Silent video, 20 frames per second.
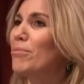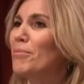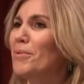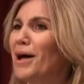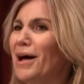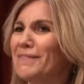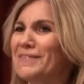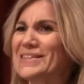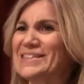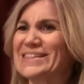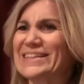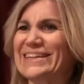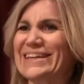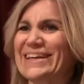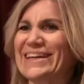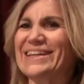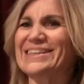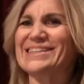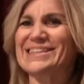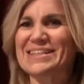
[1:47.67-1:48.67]
obviously,
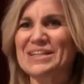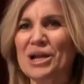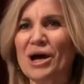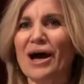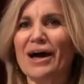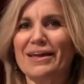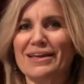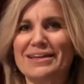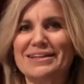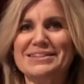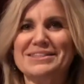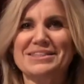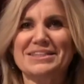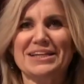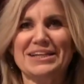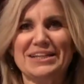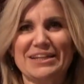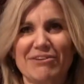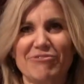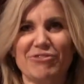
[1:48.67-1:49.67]
it's not
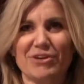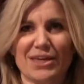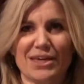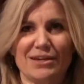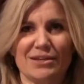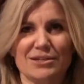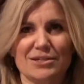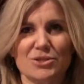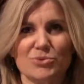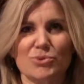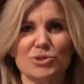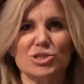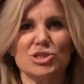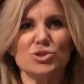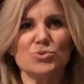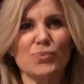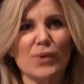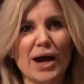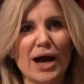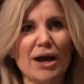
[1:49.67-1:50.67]
insignificant, which is
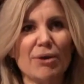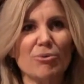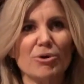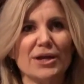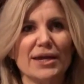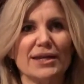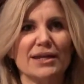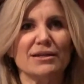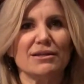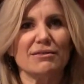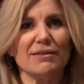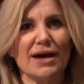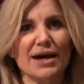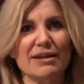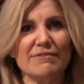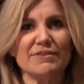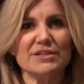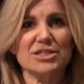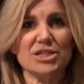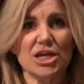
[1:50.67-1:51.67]
why we're getting a lot of
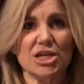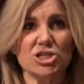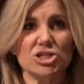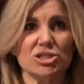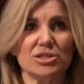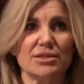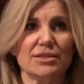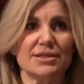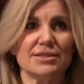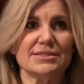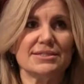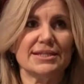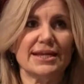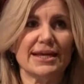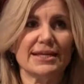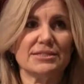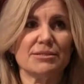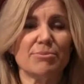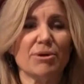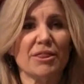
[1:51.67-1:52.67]
attention these days
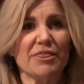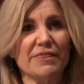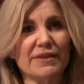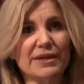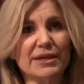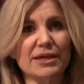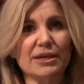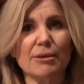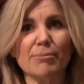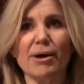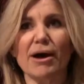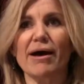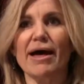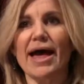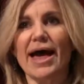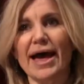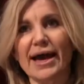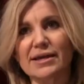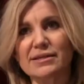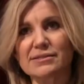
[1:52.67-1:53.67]
about thinking about
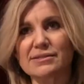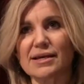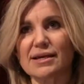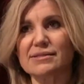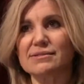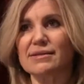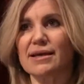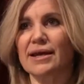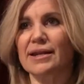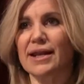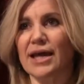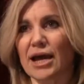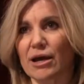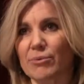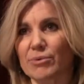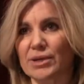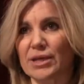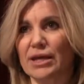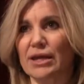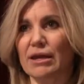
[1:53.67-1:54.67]
access and
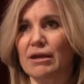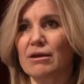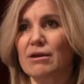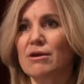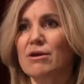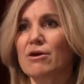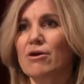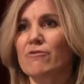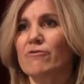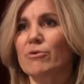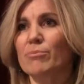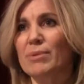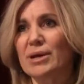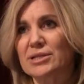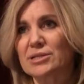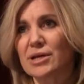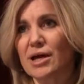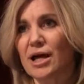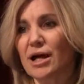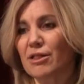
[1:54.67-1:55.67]
equity for
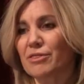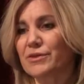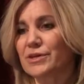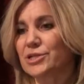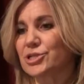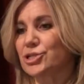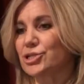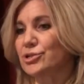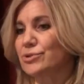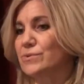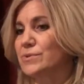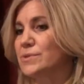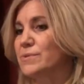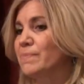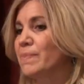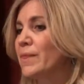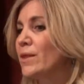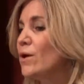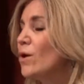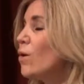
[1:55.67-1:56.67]
mental health issues.
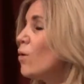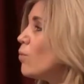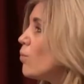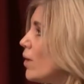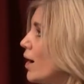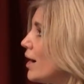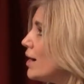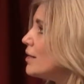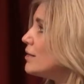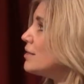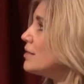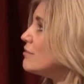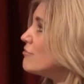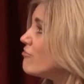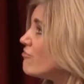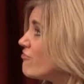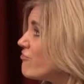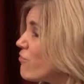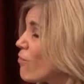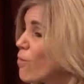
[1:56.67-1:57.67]
1 in
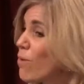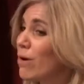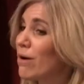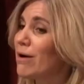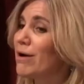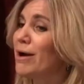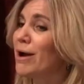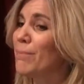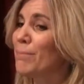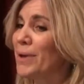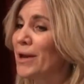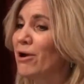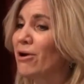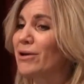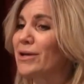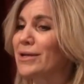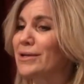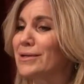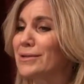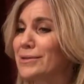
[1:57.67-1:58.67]
4
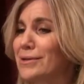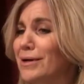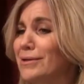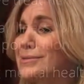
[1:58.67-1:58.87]
American adults